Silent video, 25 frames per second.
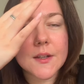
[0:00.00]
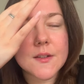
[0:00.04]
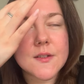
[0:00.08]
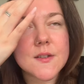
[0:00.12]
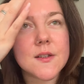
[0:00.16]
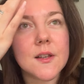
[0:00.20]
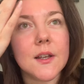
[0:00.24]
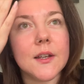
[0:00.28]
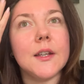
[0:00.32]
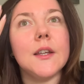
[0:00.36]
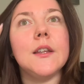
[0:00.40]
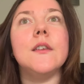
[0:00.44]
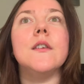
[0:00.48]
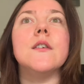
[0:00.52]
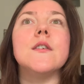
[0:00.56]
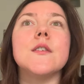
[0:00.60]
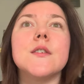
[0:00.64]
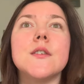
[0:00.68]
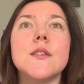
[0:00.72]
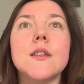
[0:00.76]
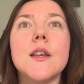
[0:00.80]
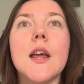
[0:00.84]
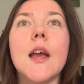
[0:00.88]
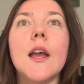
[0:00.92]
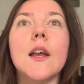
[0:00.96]
It's like either a
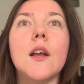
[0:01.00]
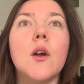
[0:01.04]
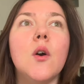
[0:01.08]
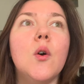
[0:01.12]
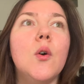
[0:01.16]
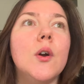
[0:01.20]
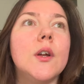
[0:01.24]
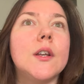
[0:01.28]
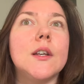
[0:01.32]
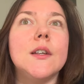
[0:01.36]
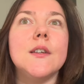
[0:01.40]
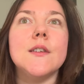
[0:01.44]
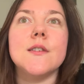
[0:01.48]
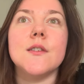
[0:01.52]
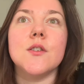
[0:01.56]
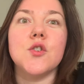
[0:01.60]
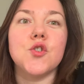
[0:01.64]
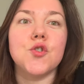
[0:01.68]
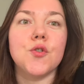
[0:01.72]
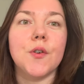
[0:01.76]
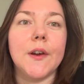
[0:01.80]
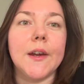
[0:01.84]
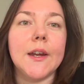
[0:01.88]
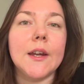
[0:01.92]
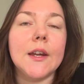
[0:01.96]
snack or at least a
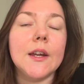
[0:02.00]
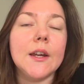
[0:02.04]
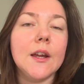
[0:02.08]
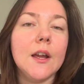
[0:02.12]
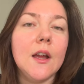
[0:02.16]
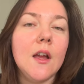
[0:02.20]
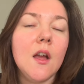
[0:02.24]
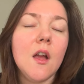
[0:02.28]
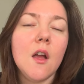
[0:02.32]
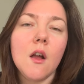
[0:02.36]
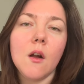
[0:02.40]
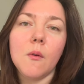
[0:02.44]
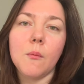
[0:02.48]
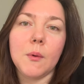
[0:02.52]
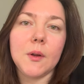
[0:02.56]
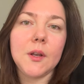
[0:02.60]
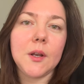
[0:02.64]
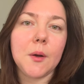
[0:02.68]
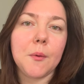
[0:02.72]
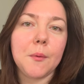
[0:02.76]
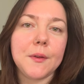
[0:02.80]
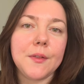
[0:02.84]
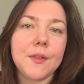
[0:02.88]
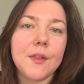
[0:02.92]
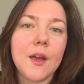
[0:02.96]
drink. When
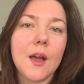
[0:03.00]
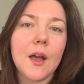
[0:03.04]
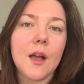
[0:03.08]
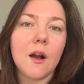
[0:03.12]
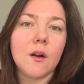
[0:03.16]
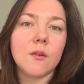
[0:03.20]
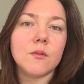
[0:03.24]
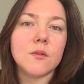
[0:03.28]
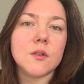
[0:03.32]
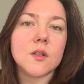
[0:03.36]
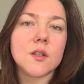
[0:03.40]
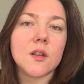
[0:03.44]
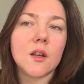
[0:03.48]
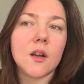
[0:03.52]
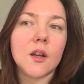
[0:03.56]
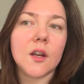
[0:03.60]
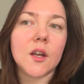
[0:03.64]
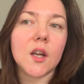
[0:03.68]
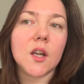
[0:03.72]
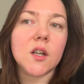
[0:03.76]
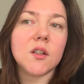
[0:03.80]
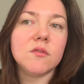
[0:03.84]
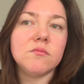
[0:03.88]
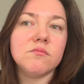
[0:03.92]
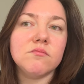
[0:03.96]
I went there, I was
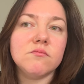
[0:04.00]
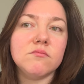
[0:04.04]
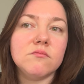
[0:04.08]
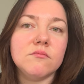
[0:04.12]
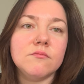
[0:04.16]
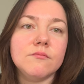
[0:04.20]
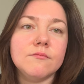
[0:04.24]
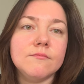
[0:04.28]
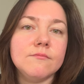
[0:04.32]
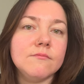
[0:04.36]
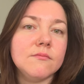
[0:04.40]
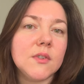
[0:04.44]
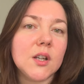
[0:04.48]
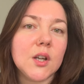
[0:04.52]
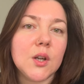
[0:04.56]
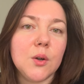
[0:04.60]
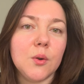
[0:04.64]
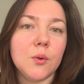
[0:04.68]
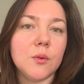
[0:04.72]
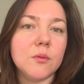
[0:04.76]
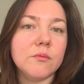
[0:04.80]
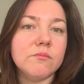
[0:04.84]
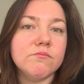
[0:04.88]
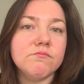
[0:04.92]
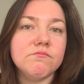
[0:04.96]
like,
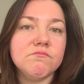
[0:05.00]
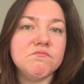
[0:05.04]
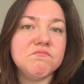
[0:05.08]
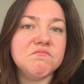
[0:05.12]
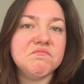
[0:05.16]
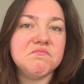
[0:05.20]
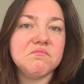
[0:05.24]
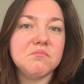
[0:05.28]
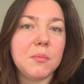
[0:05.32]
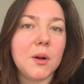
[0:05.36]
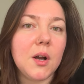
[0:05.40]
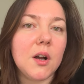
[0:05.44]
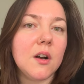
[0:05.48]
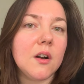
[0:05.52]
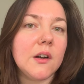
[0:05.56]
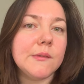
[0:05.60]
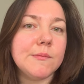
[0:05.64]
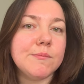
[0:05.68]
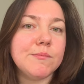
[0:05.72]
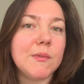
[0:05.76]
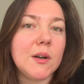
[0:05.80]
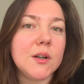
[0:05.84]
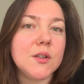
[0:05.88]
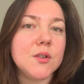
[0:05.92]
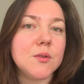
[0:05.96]
cool, but
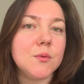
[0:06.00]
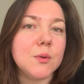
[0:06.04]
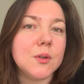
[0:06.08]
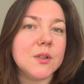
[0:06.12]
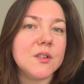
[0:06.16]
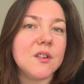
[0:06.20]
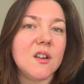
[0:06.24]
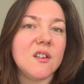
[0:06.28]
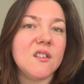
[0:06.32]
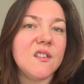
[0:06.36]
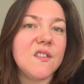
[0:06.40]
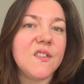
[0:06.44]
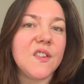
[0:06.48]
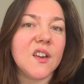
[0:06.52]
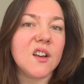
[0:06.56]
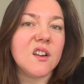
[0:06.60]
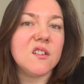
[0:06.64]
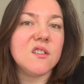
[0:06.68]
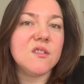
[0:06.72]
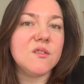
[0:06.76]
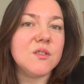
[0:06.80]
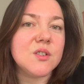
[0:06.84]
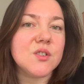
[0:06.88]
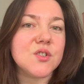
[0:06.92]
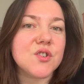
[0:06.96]
I don't want anything, I
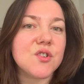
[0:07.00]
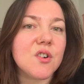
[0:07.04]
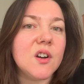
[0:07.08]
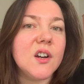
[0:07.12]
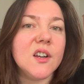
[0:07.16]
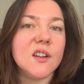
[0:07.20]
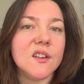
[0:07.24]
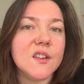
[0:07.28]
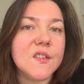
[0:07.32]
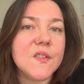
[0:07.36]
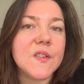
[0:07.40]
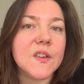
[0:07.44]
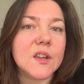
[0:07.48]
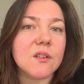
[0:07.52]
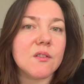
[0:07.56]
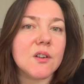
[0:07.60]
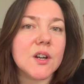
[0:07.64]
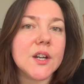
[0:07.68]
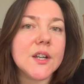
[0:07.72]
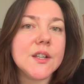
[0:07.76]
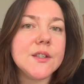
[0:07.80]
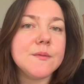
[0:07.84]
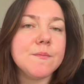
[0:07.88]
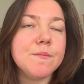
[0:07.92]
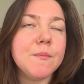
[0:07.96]
don't want to try anything,
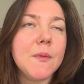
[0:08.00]
right?